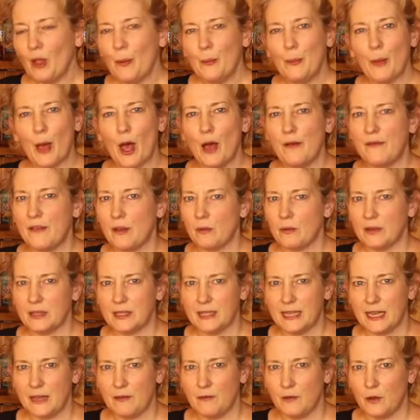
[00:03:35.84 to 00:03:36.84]
Perfect with
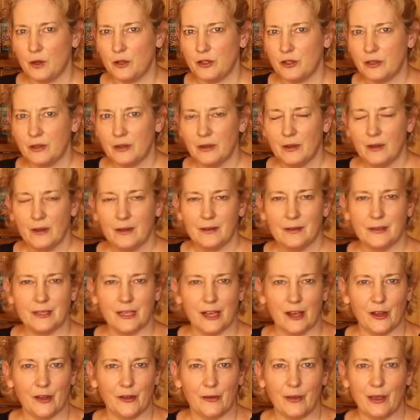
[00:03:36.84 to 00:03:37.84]
seafood. So
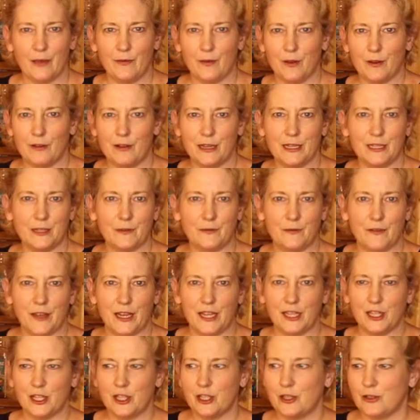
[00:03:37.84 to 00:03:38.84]
if you're into
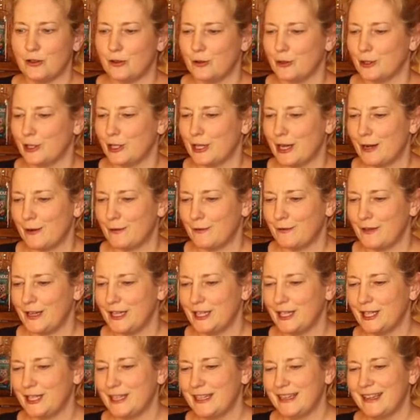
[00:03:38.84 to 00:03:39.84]
fish or
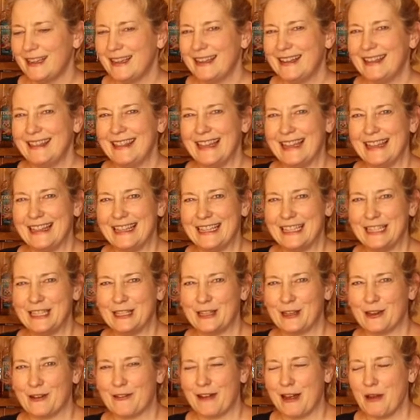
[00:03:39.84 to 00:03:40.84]
shellfish, then this is
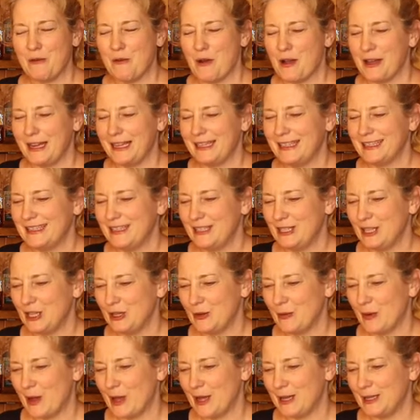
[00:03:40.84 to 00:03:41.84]
a great wine to
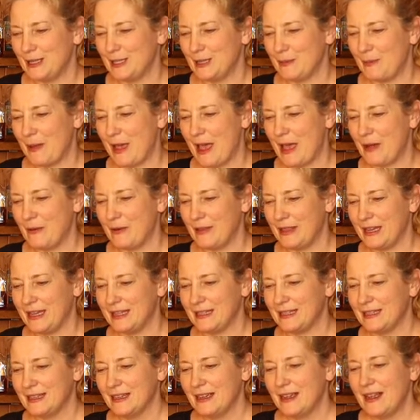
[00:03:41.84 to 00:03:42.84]
pair with
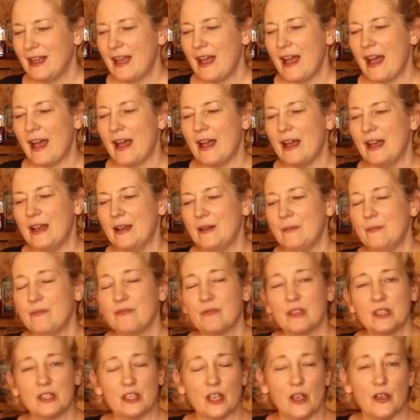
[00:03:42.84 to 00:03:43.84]
it.
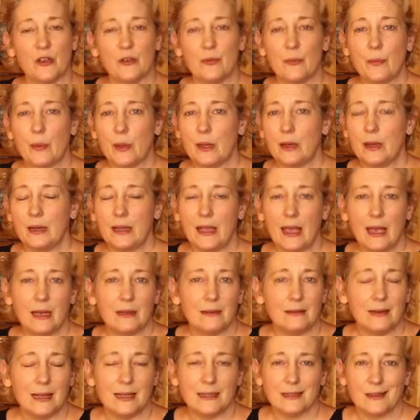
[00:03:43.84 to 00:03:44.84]
But yeah,
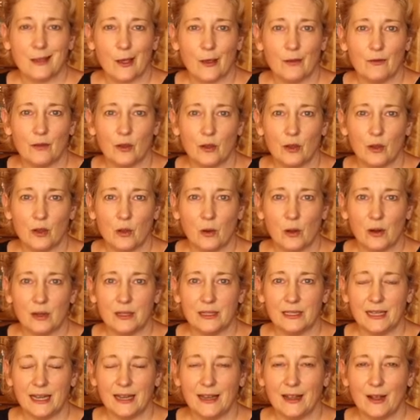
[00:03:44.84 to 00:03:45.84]
let's go for good
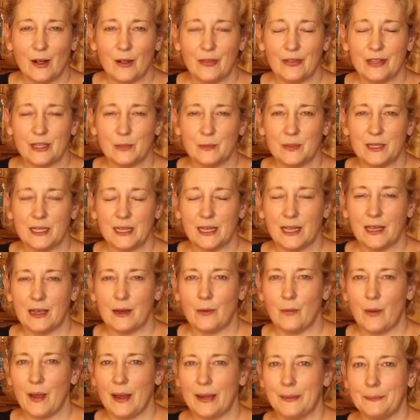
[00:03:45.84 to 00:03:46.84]
quality on this particular
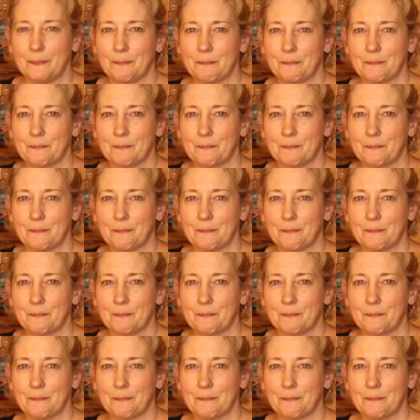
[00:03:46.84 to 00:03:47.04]
wine.